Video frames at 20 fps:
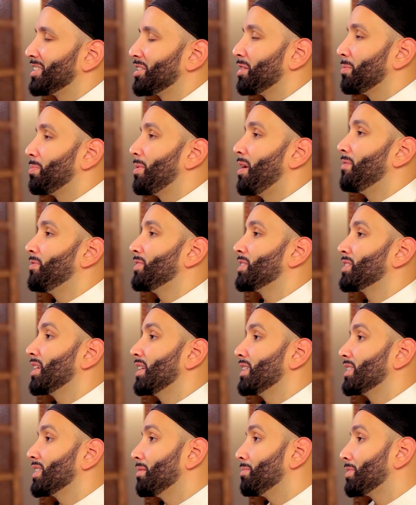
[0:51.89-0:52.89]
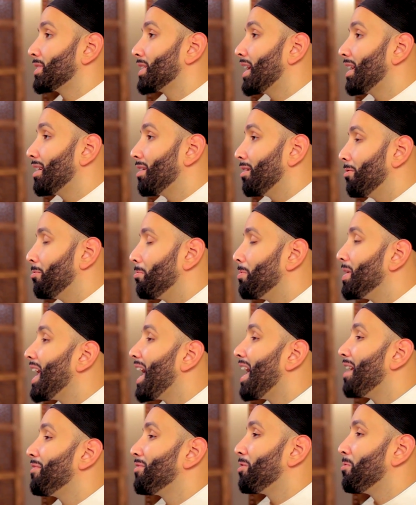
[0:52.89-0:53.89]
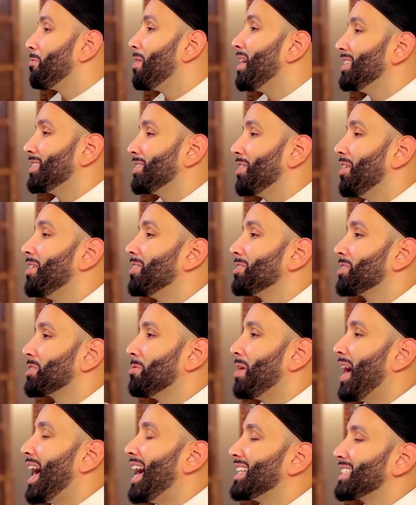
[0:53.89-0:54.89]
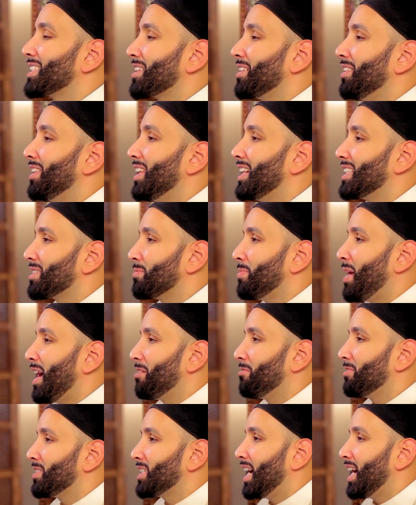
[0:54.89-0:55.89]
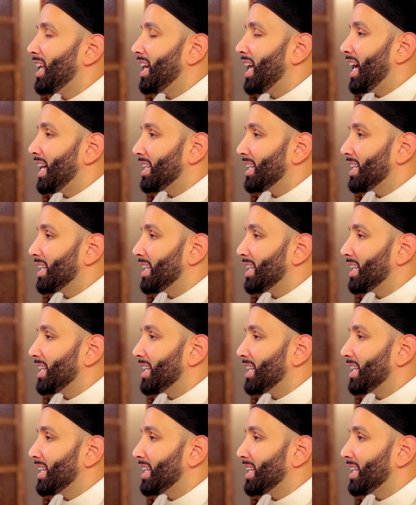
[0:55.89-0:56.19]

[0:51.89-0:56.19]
So the Prophet sallallahu alayhi wa sallam said, we have the right to also ask Allah subhanahu wa ta'ala